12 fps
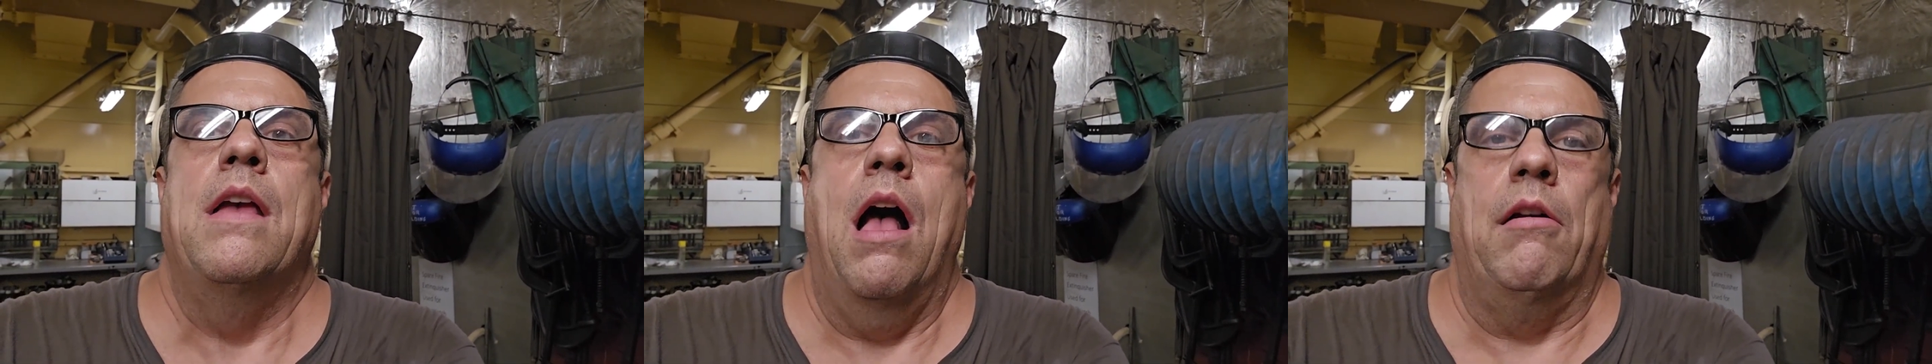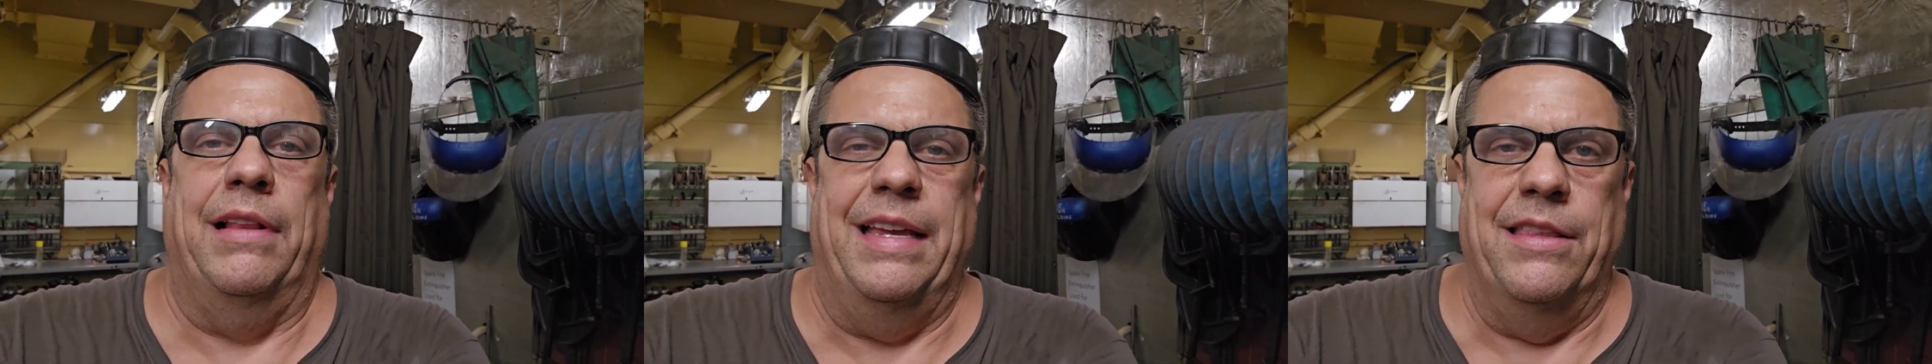
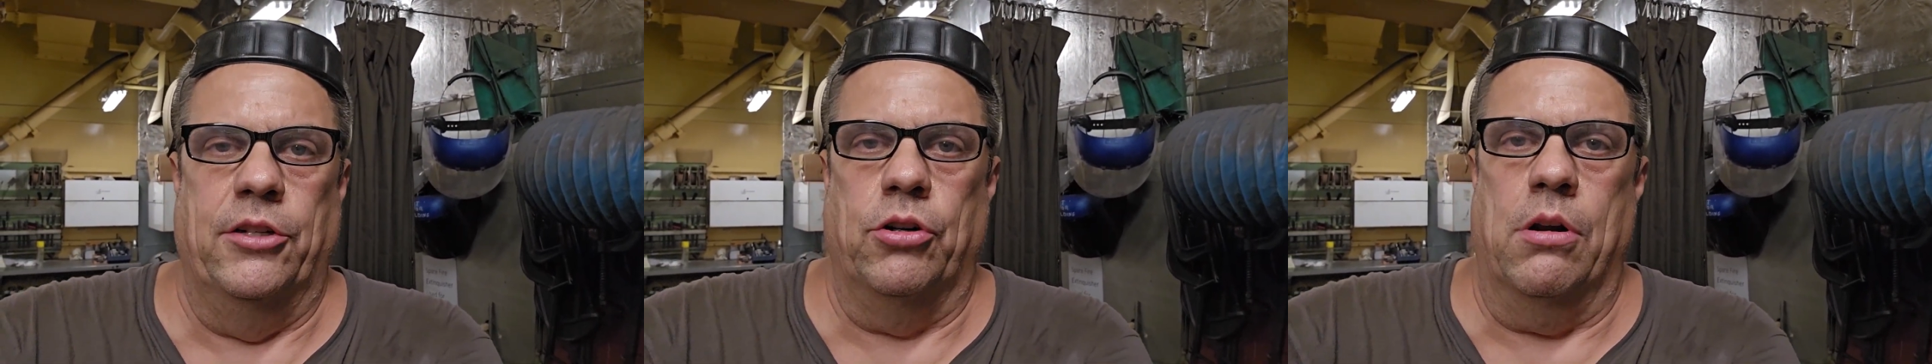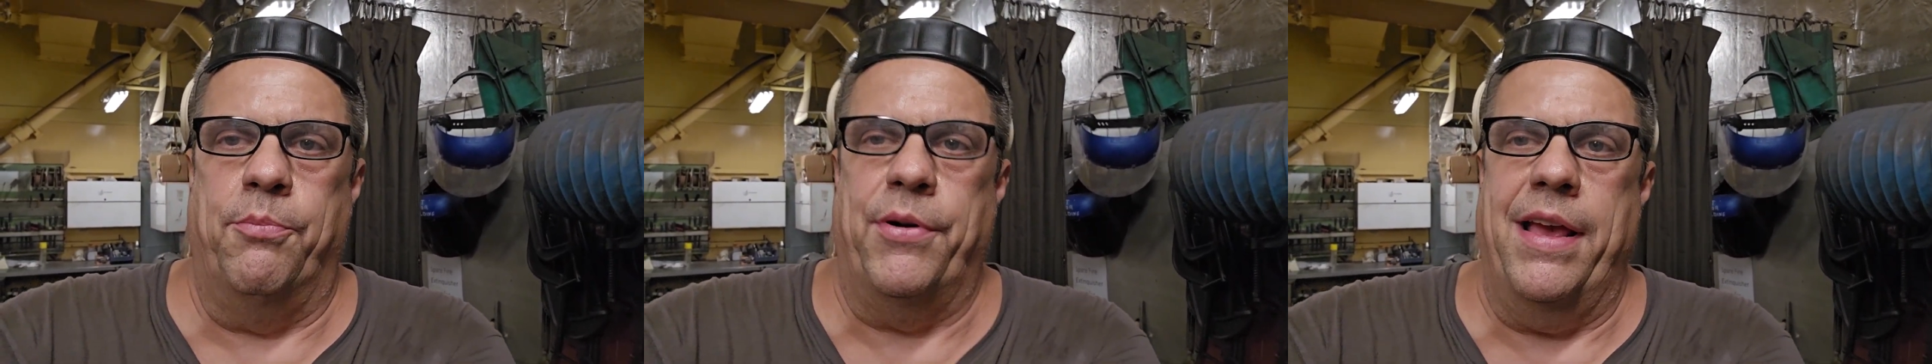I'll clean the
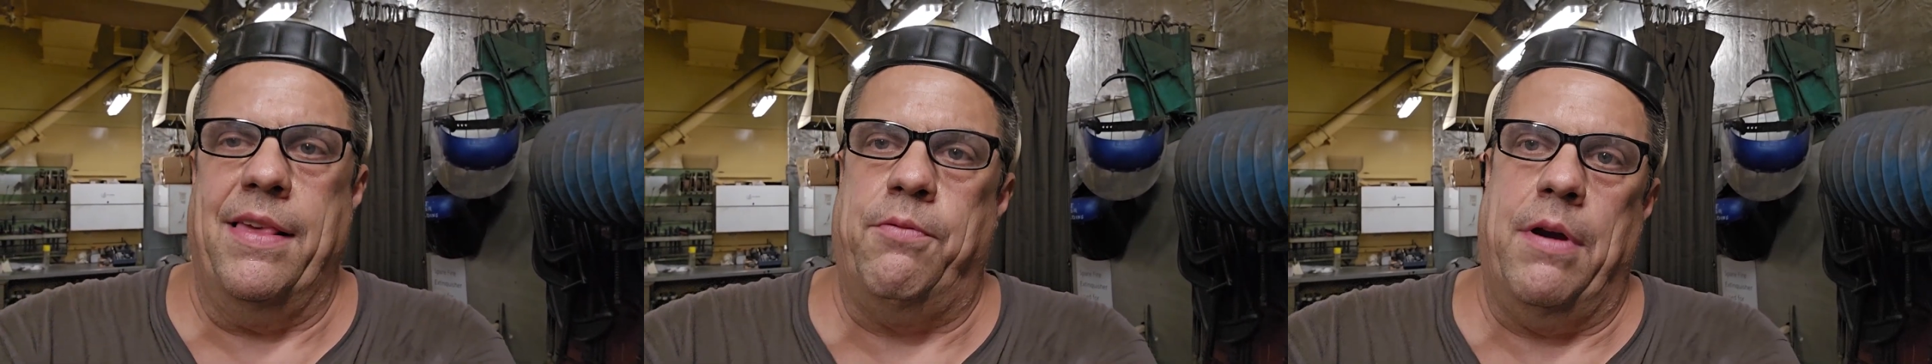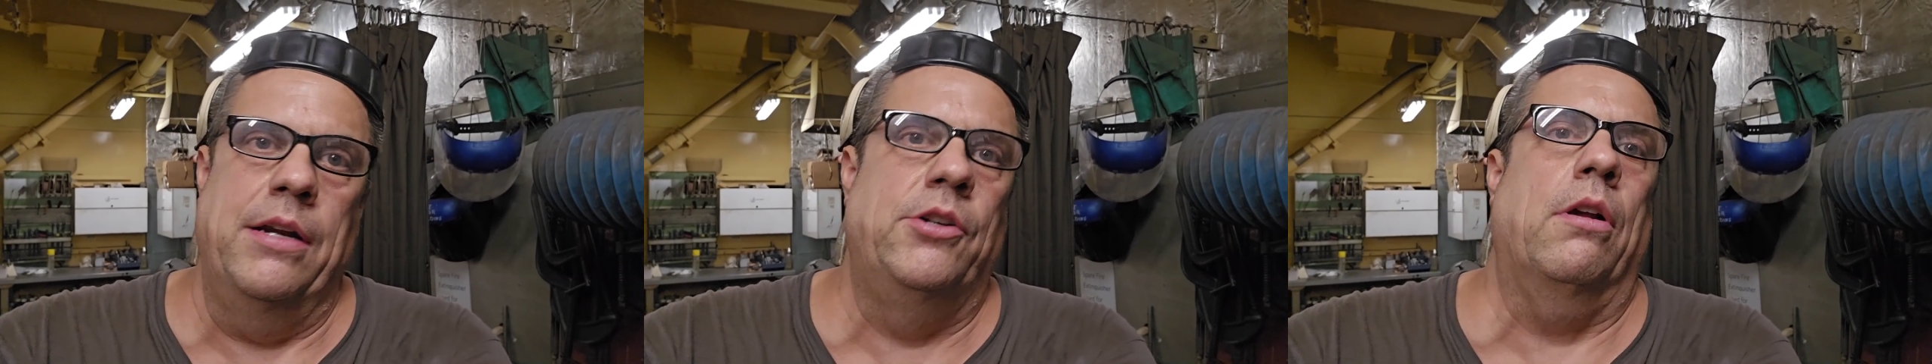drill press
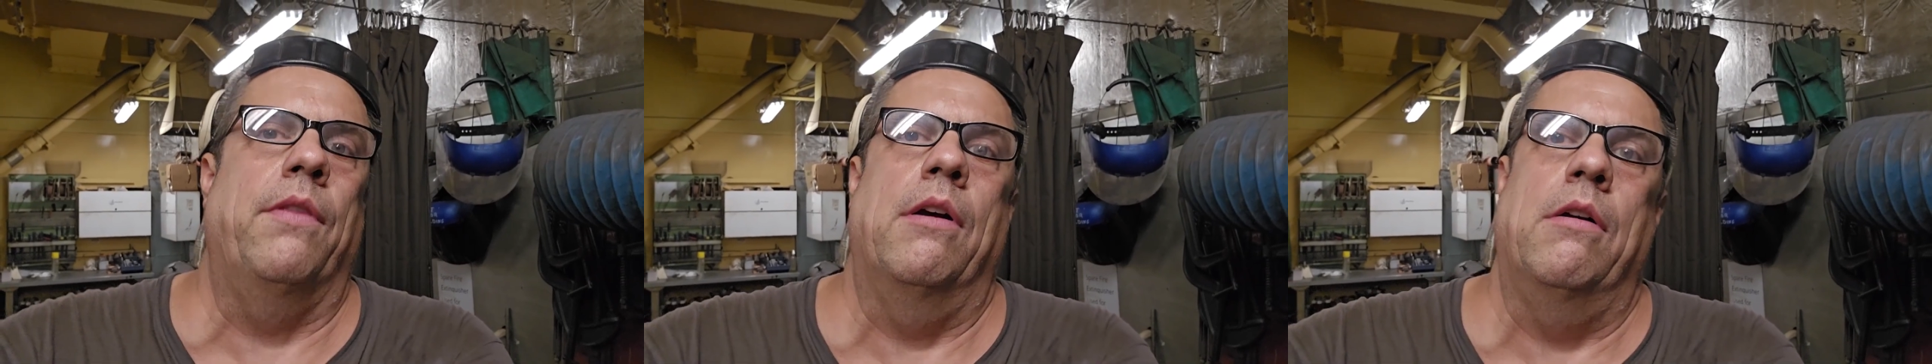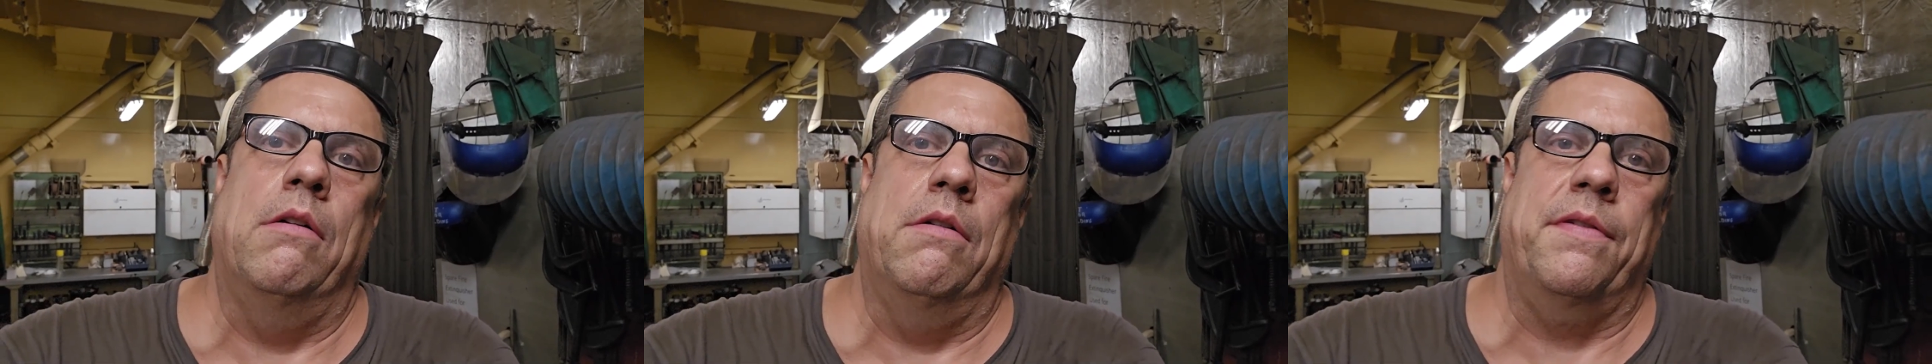where I drill the
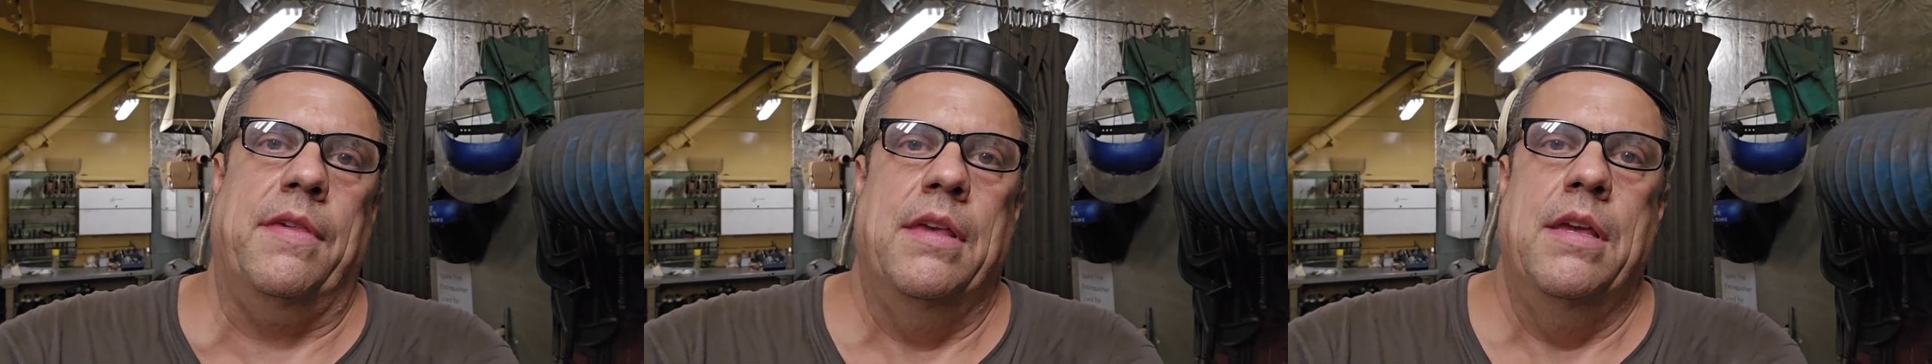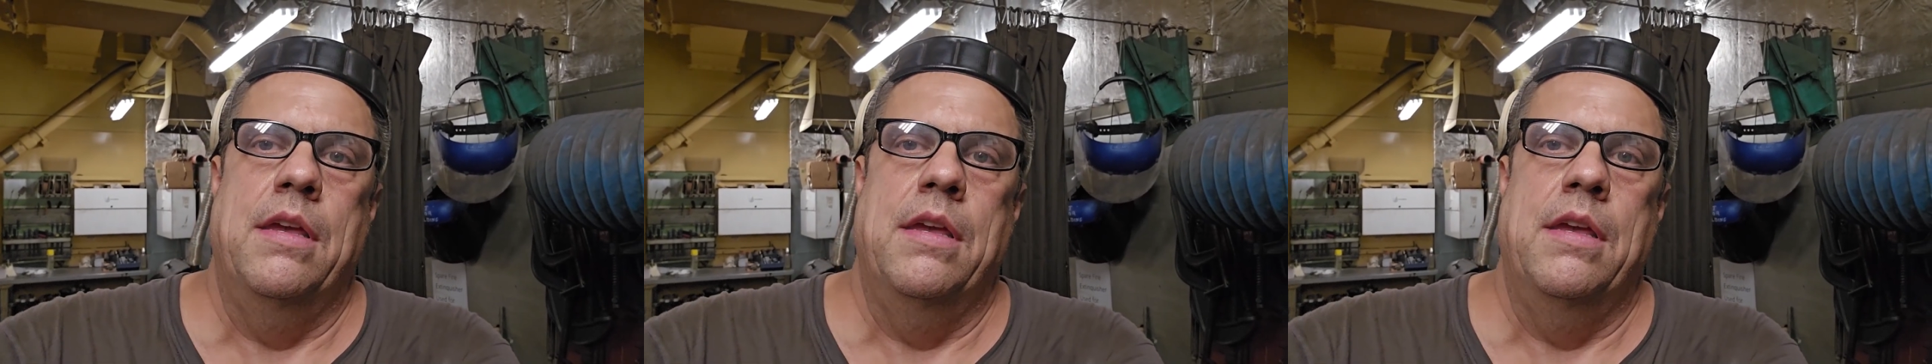holes,